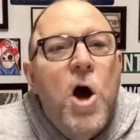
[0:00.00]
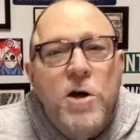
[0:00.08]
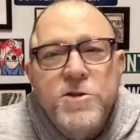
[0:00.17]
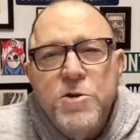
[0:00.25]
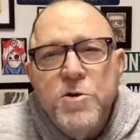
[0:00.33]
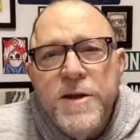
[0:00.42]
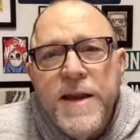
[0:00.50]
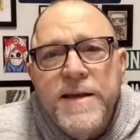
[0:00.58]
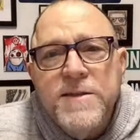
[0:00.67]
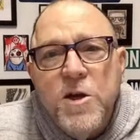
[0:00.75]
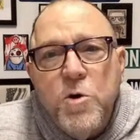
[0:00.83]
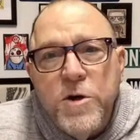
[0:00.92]
Also, you can
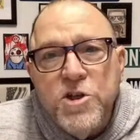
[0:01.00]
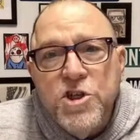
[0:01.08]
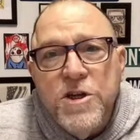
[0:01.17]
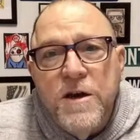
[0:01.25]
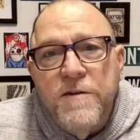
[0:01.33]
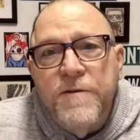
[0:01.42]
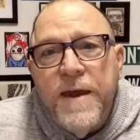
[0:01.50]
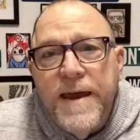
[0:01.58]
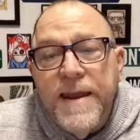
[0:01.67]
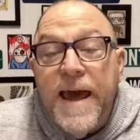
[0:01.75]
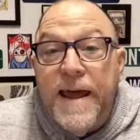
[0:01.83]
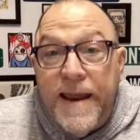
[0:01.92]
ask a question of
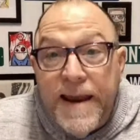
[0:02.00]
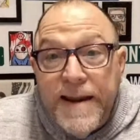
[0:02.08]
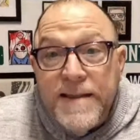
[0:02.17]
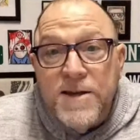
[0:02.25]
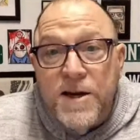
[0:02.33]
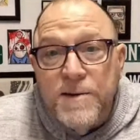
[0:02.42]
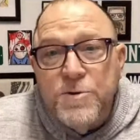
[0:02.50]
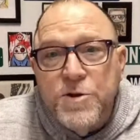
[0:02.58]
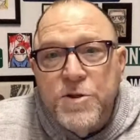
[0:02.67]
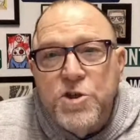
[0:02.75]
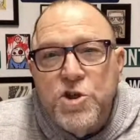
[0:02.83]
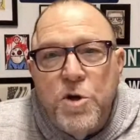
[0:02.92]
Ed at any time during
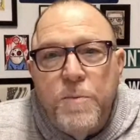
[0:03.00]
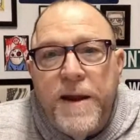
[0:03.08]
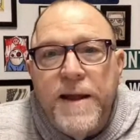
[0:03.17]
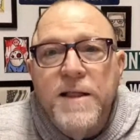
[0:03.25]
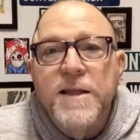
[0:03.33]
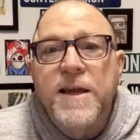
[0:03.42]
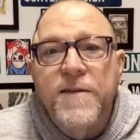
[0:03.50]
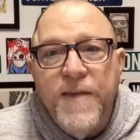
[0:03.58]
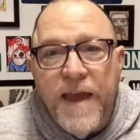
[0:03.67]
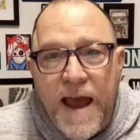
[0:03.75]
the show by clicking the